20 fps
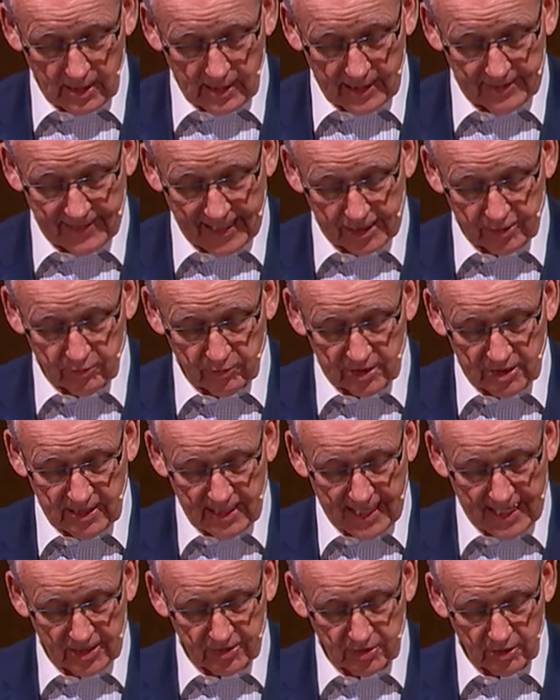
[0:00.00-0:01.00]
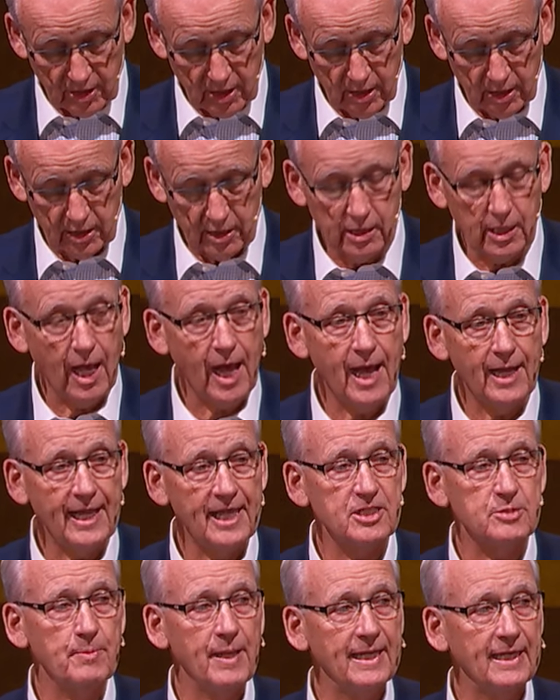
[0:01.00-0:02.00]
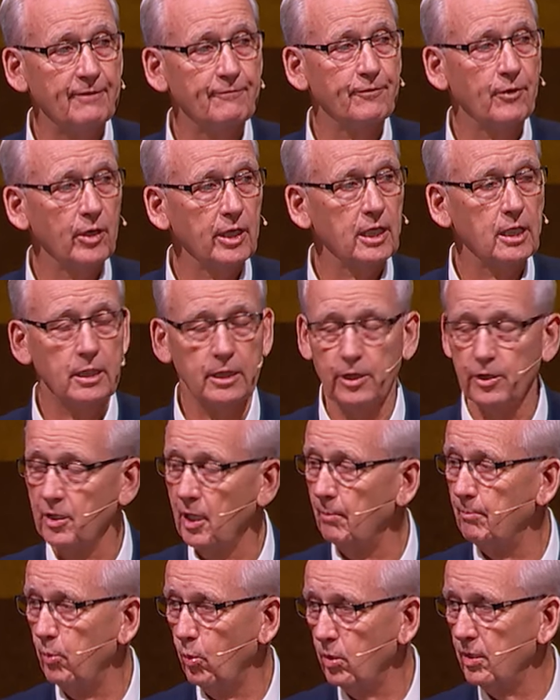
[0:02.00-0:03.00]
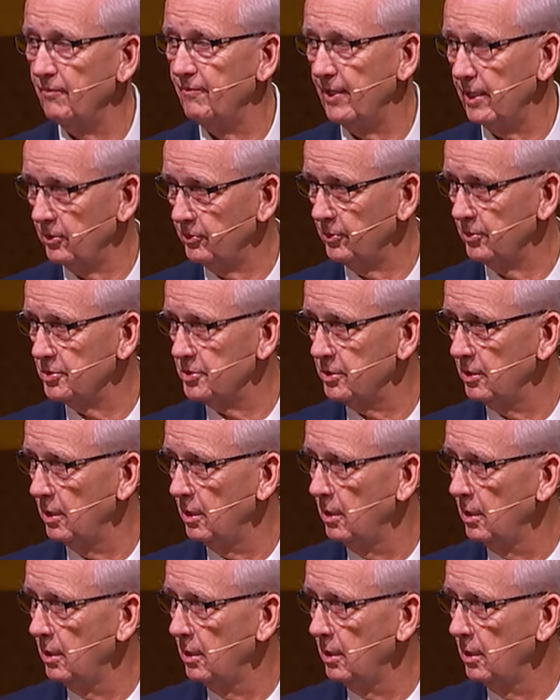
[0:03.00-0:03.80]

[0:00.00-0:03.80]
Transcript: And the answer is yes. Uh, God has made it very clear to our Board of Elders